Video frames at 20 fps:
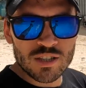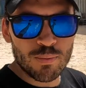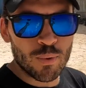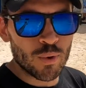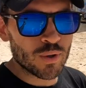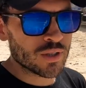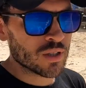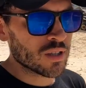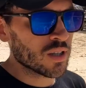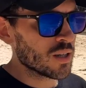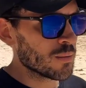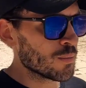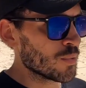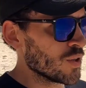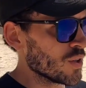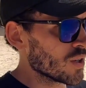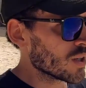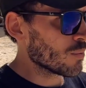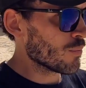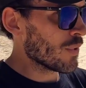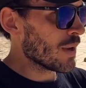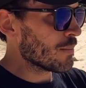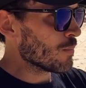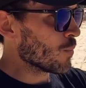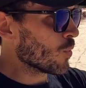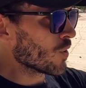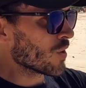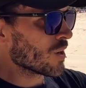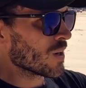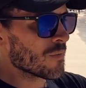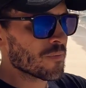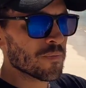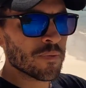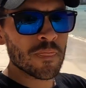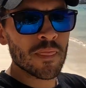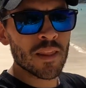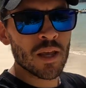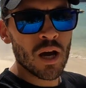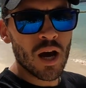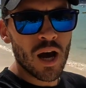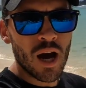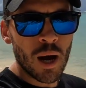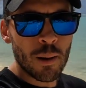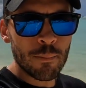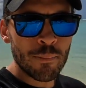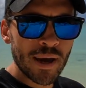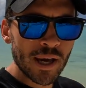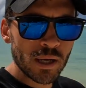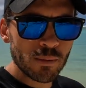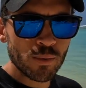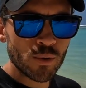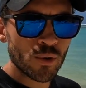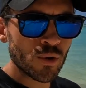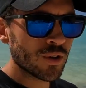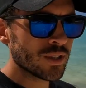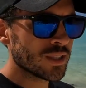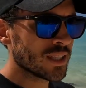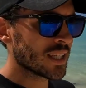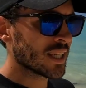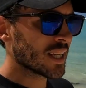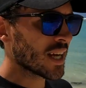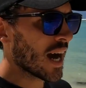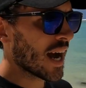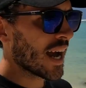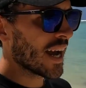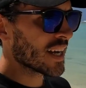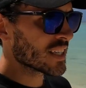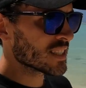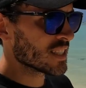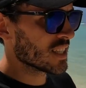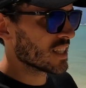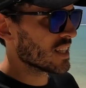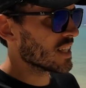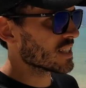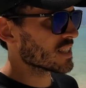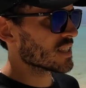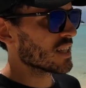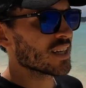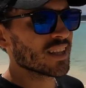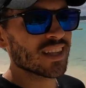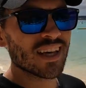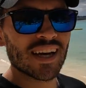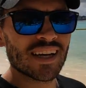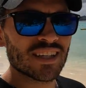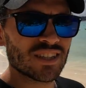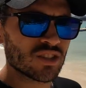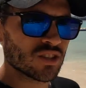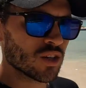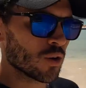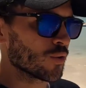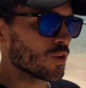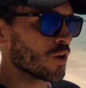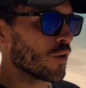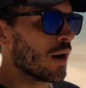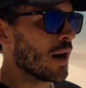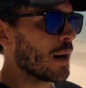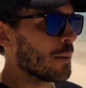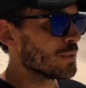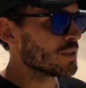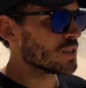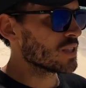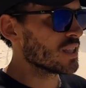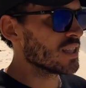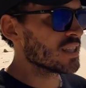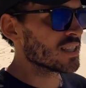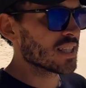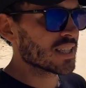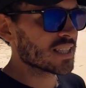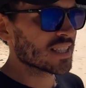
Sports Club where you can rent more paddle boards and kayaks and things like that. Don't know how much it is